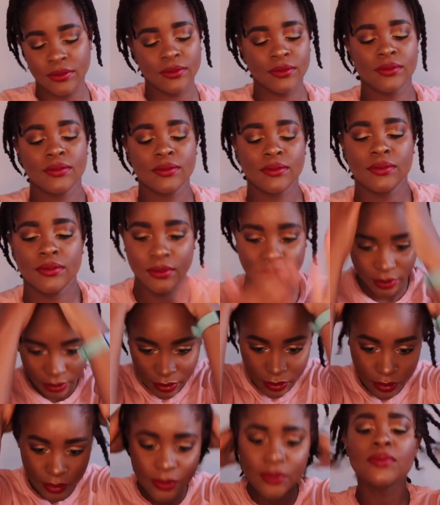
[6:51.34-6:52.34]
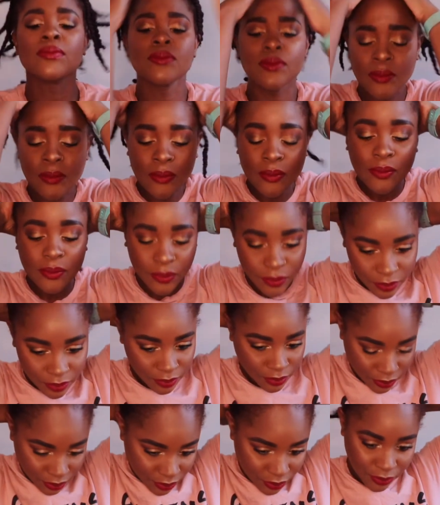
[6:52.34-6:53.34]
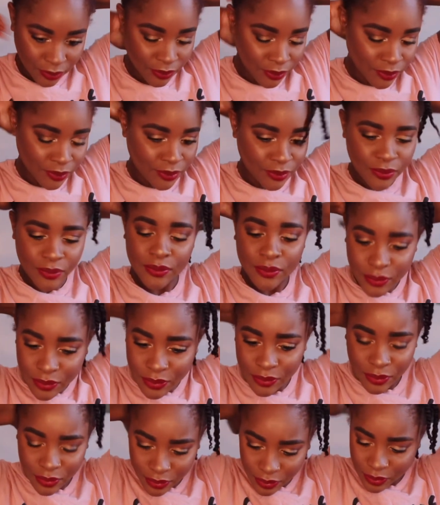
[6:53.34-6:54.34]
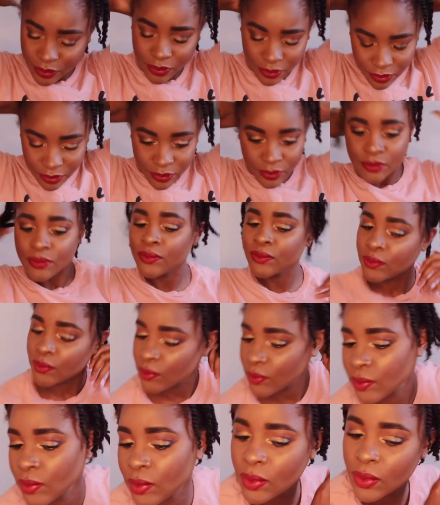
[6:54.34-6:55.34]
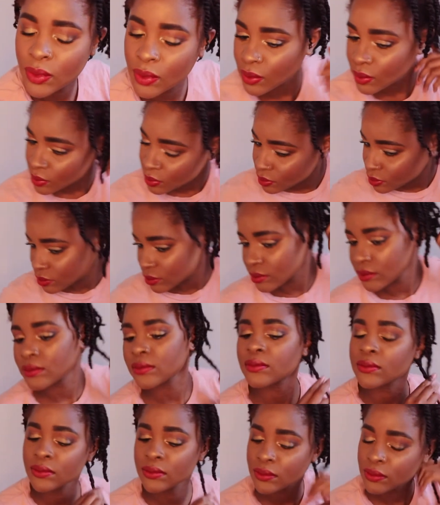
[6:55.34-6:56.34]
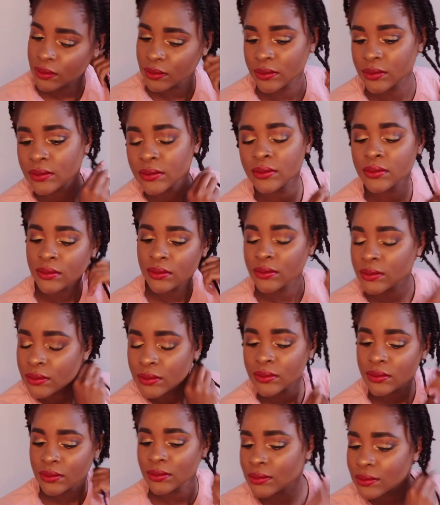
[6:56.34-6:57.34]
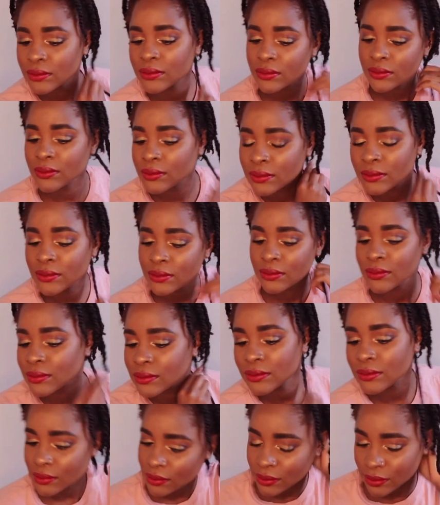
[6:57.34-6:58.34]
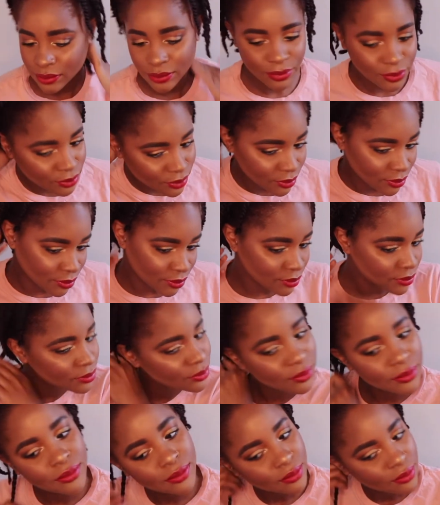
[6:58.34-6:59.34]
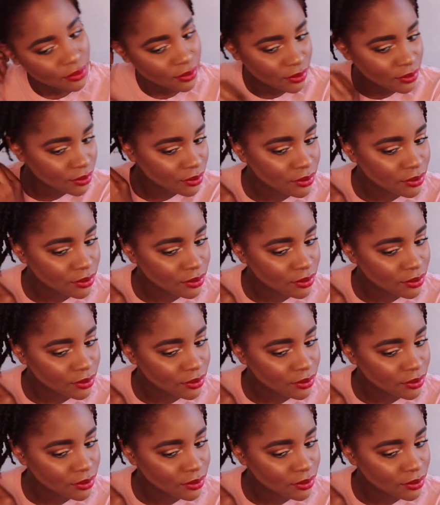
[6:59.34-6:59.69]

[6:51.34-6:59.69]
Now I'm just applying some of the oil to my hands and running that through my hair to prevent any frizz. And then I'm just going to start taking down my twists.